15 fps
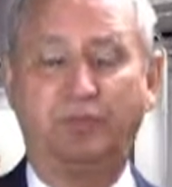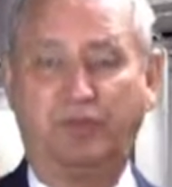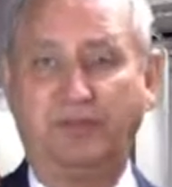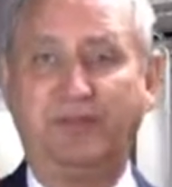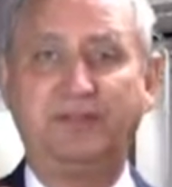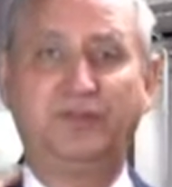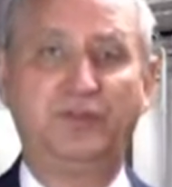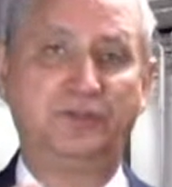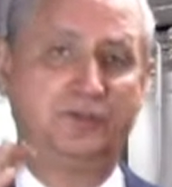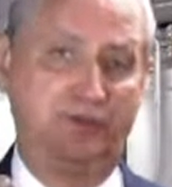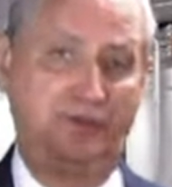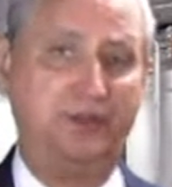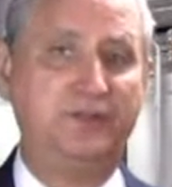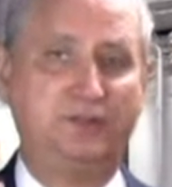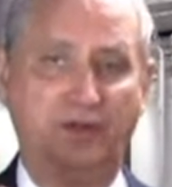plants and
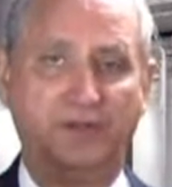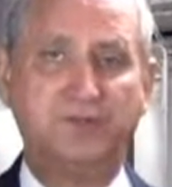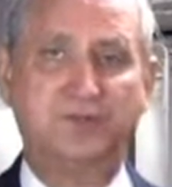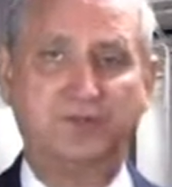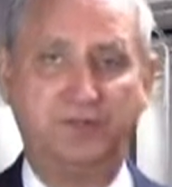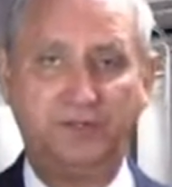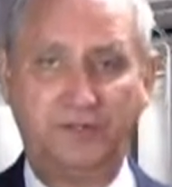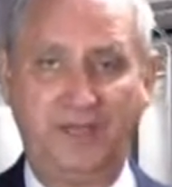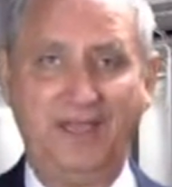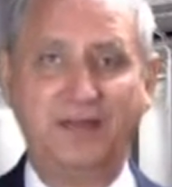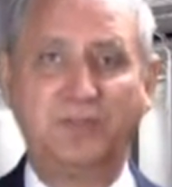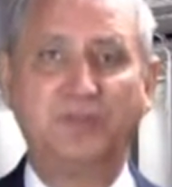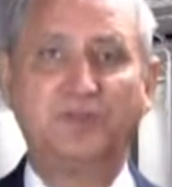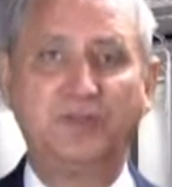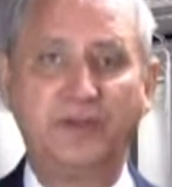to
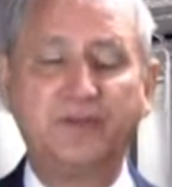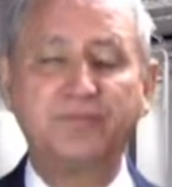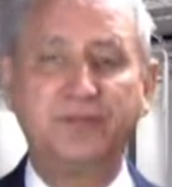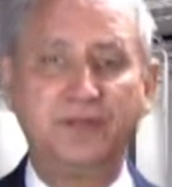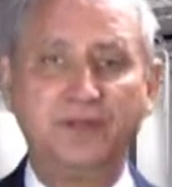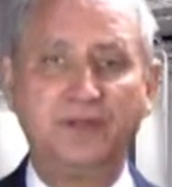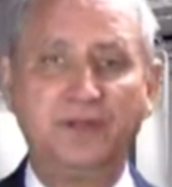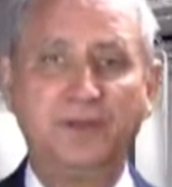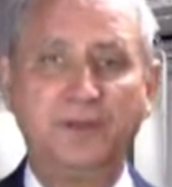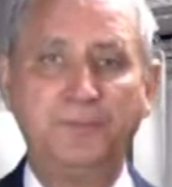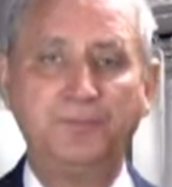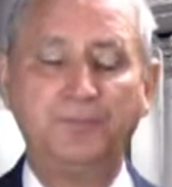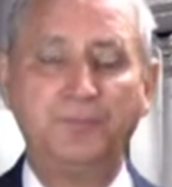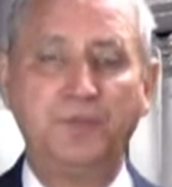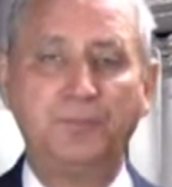animals and everything.
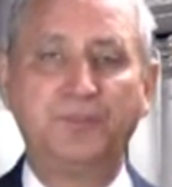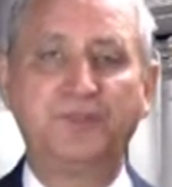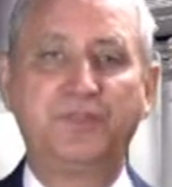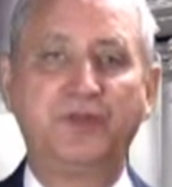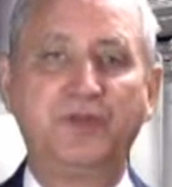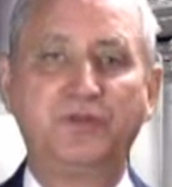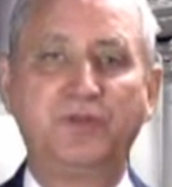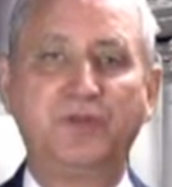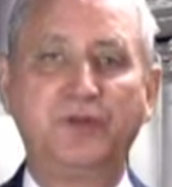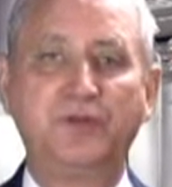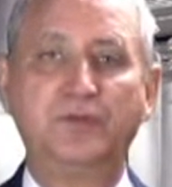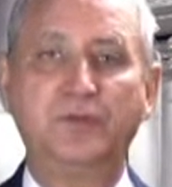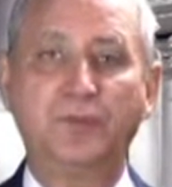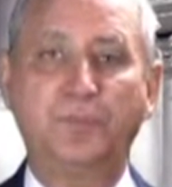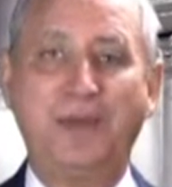But
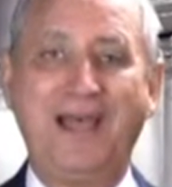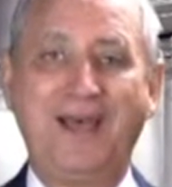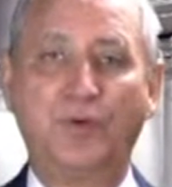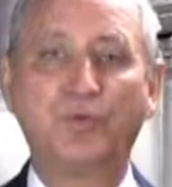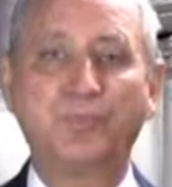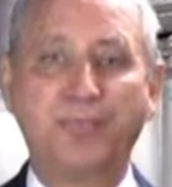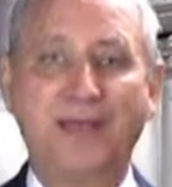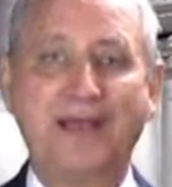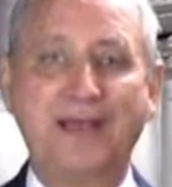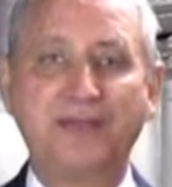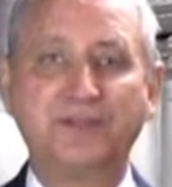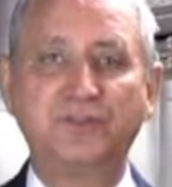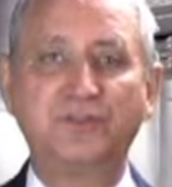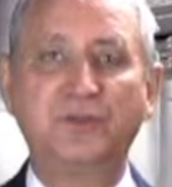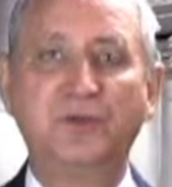they're
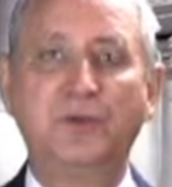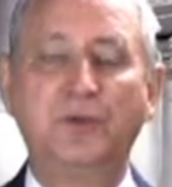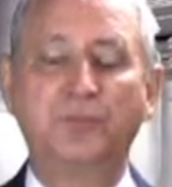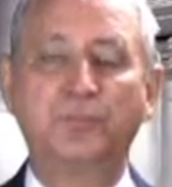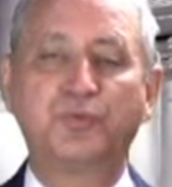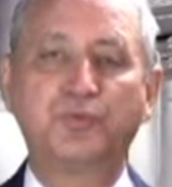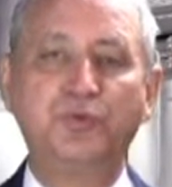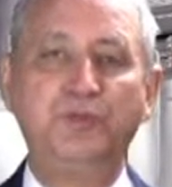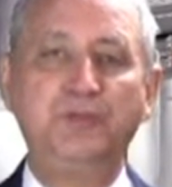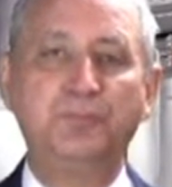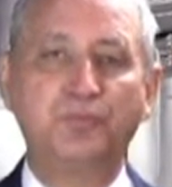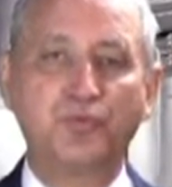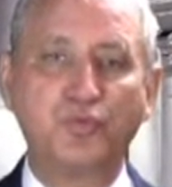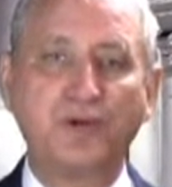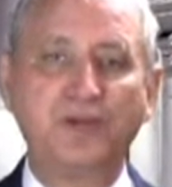power-packed,
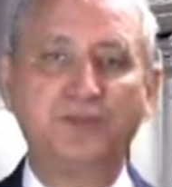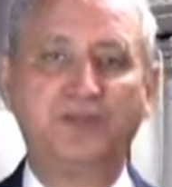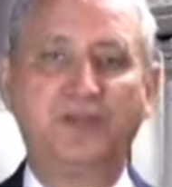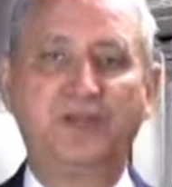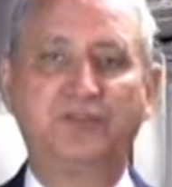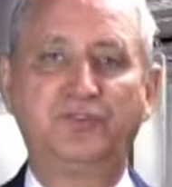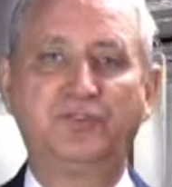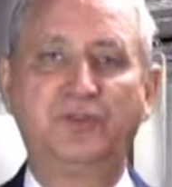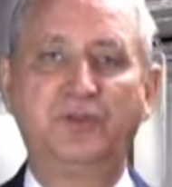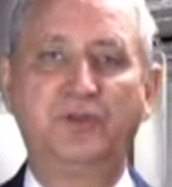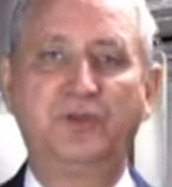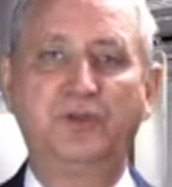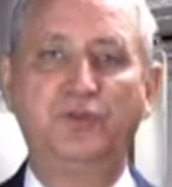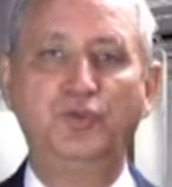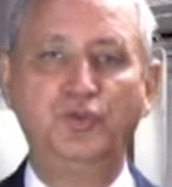pre-processed
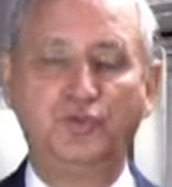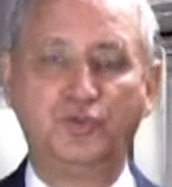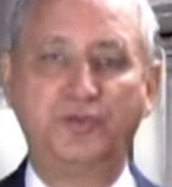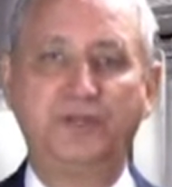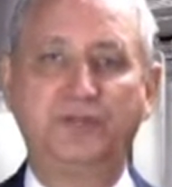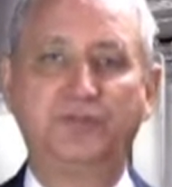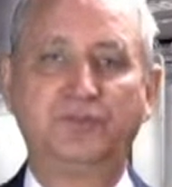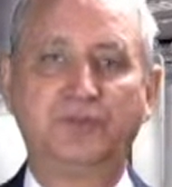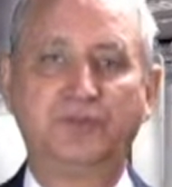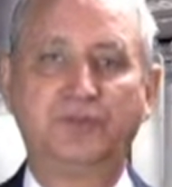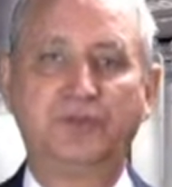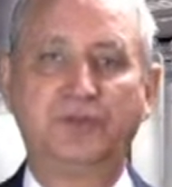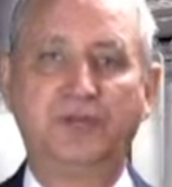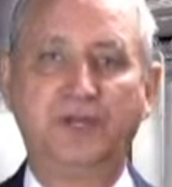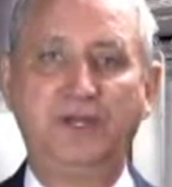nutrients.
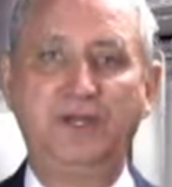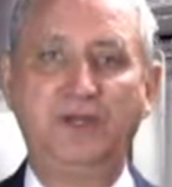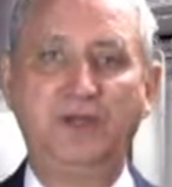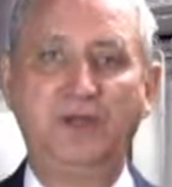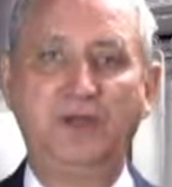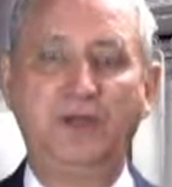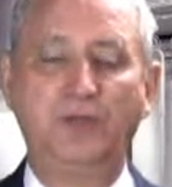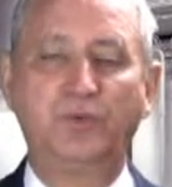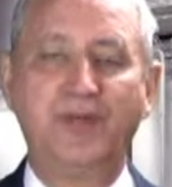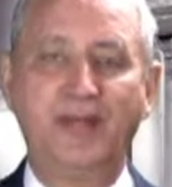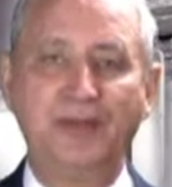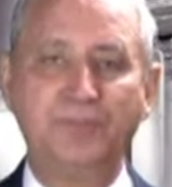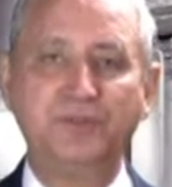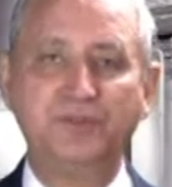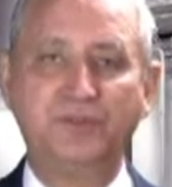Okay, and what
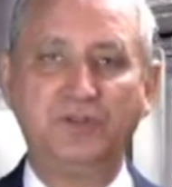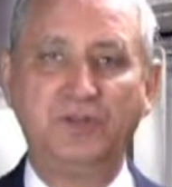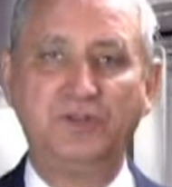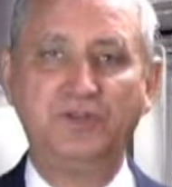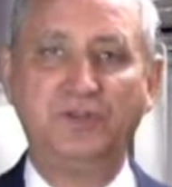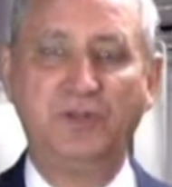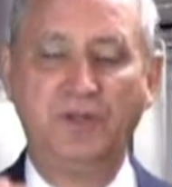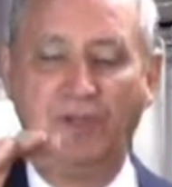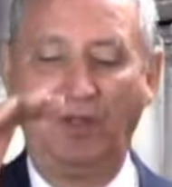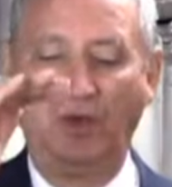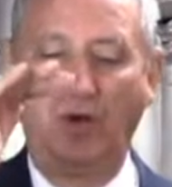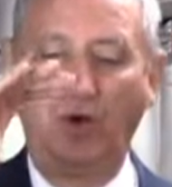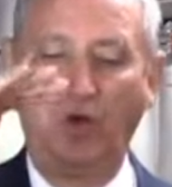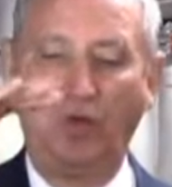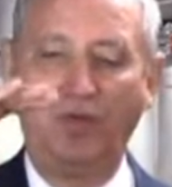happens is
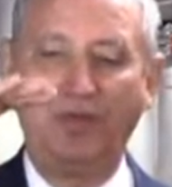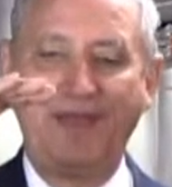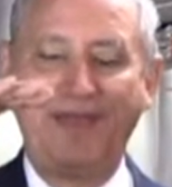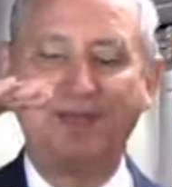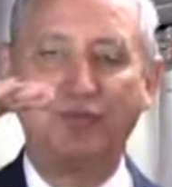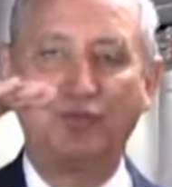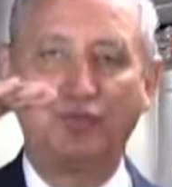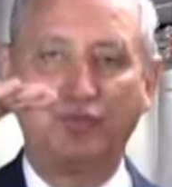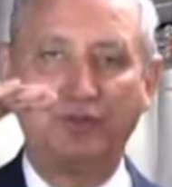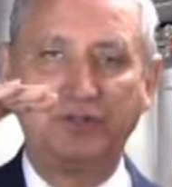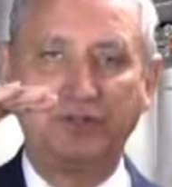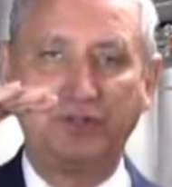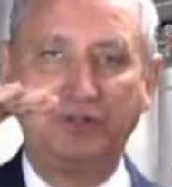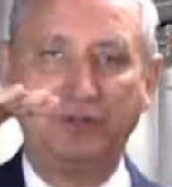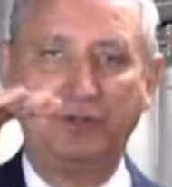all that
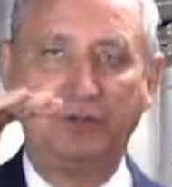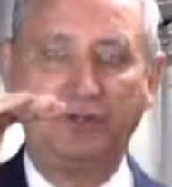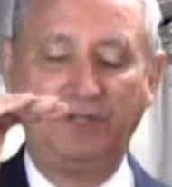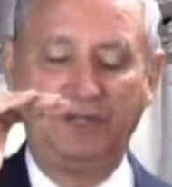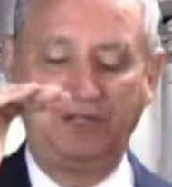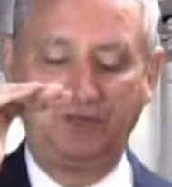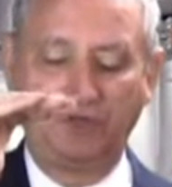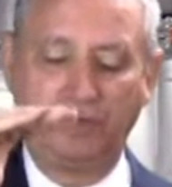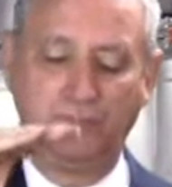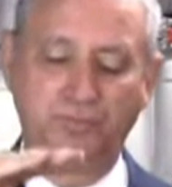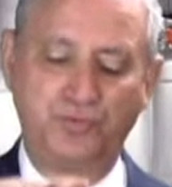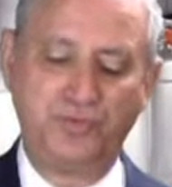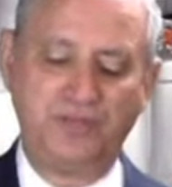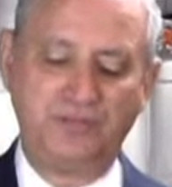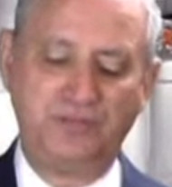nutrition gets
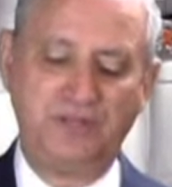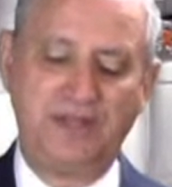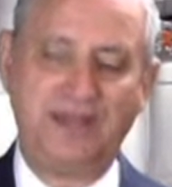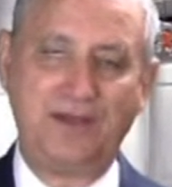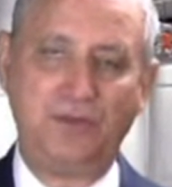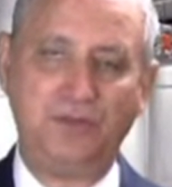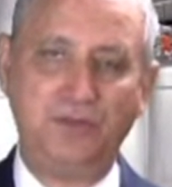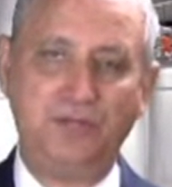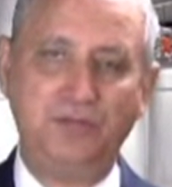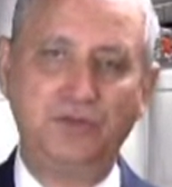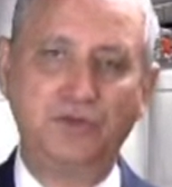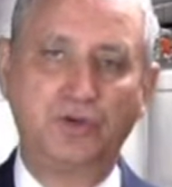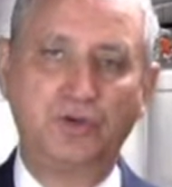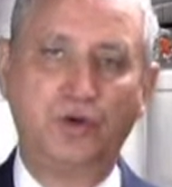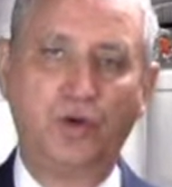compressed down
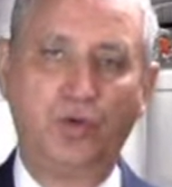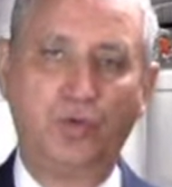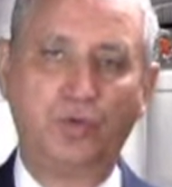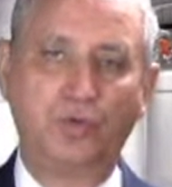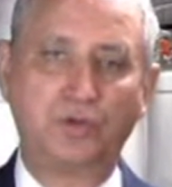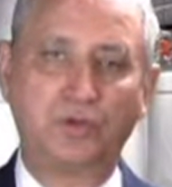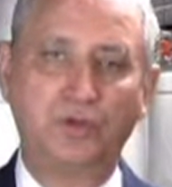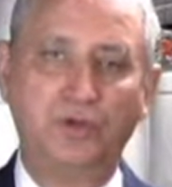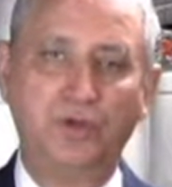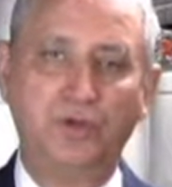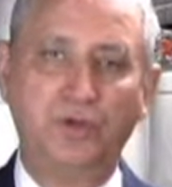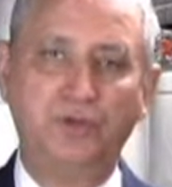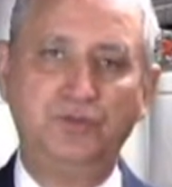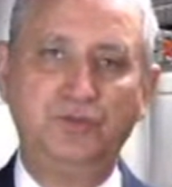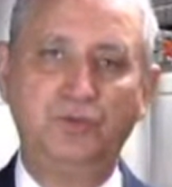into coal,
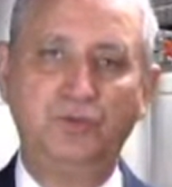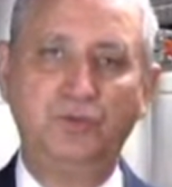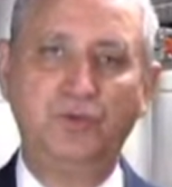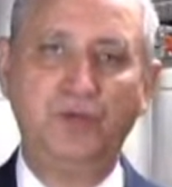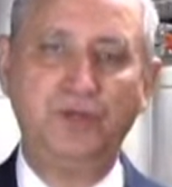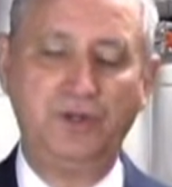into